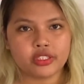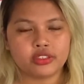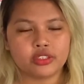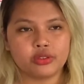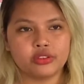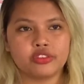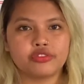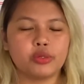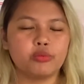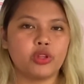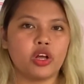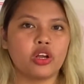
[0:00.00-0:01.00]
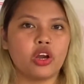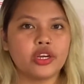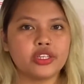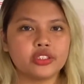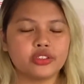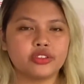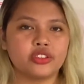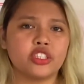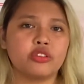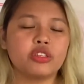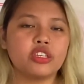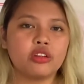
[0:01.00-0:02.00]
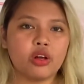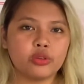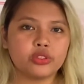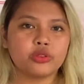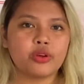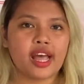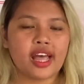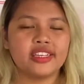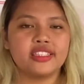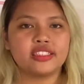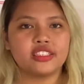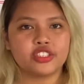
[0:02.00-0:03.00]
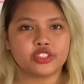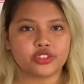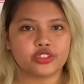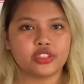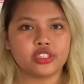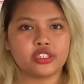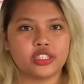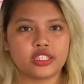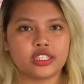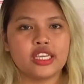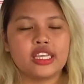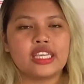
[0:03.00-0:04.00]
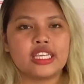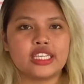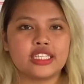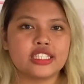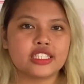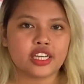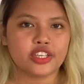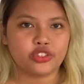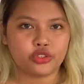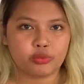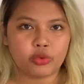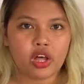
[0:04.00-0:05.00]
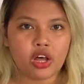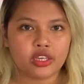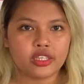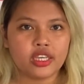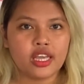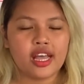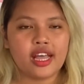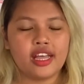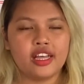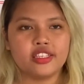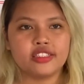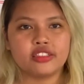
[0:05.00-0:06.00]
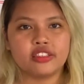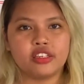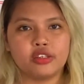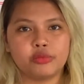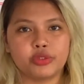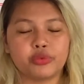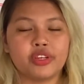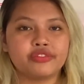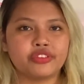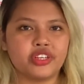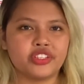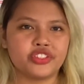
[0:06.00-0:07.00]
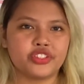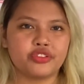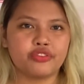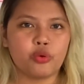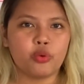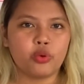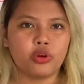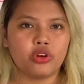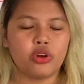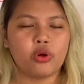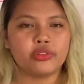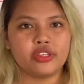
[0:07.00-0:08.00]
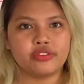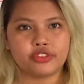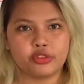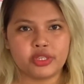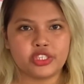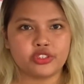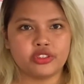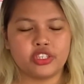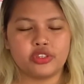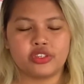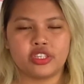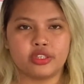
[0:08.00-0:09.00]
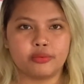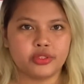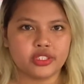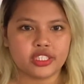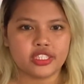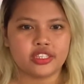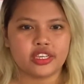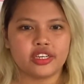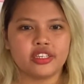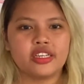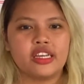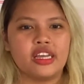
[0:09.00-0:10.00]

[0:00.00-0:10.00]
So different blog articles that you can also add as an external link inside your blog as a reference for all the information that you're going to put in there.